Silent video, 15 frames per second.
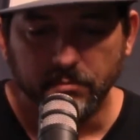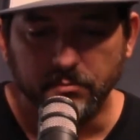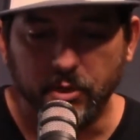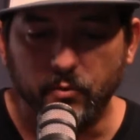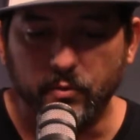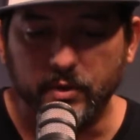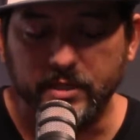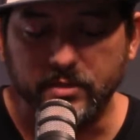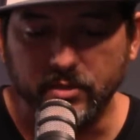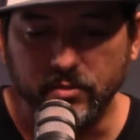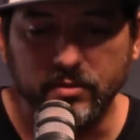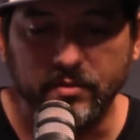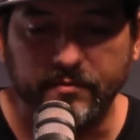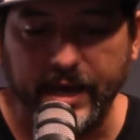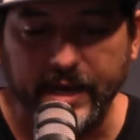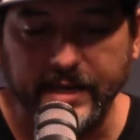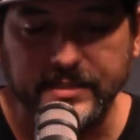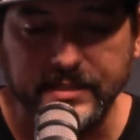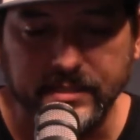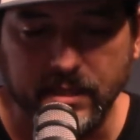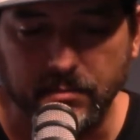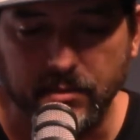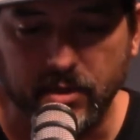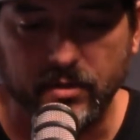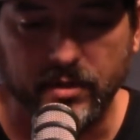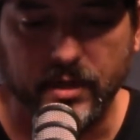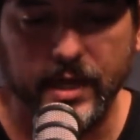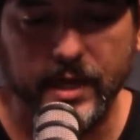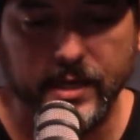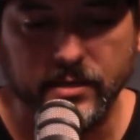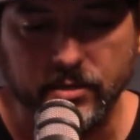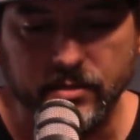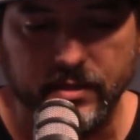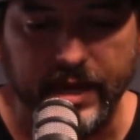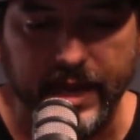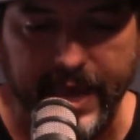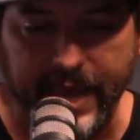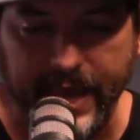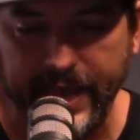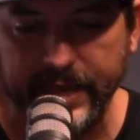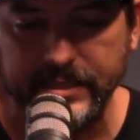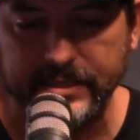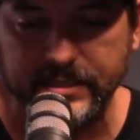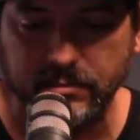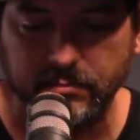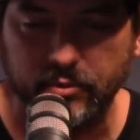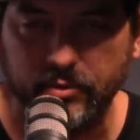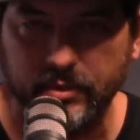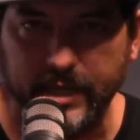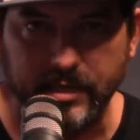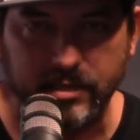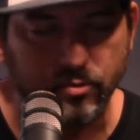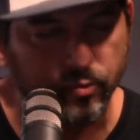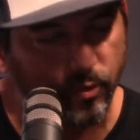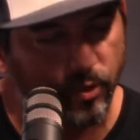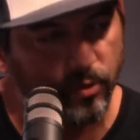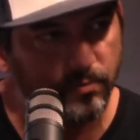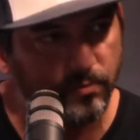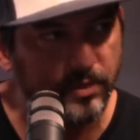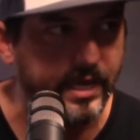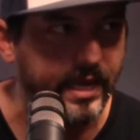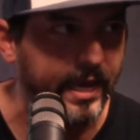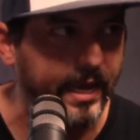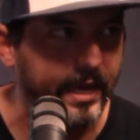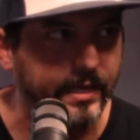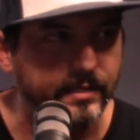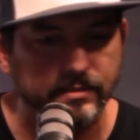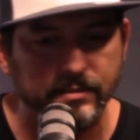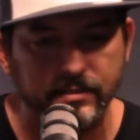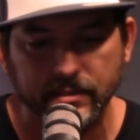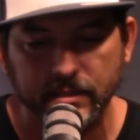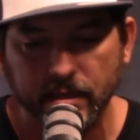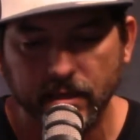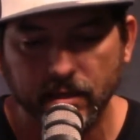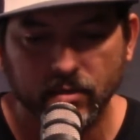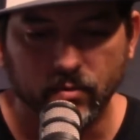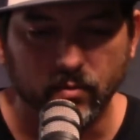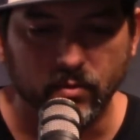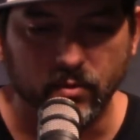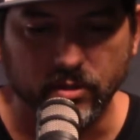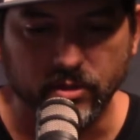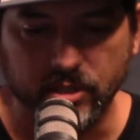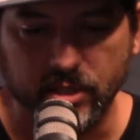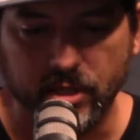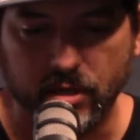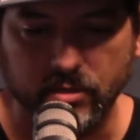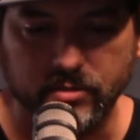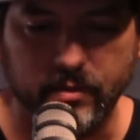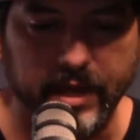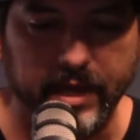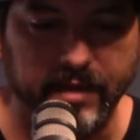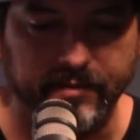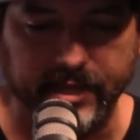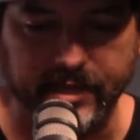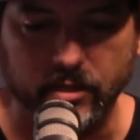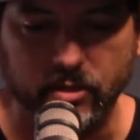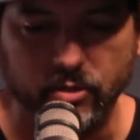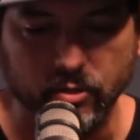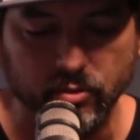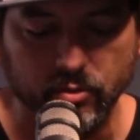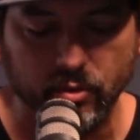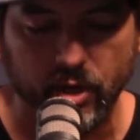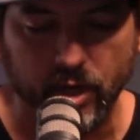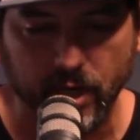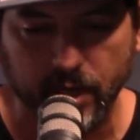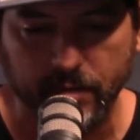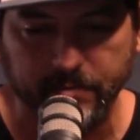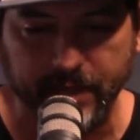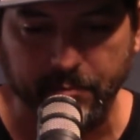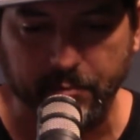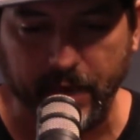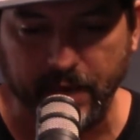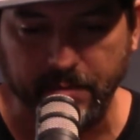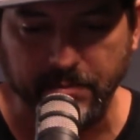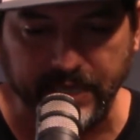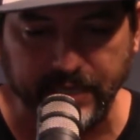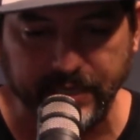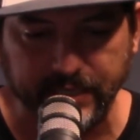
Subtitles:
But with new devices coming online, you can add a simple like Chromecast, or you can also have like a Google Hub that might be in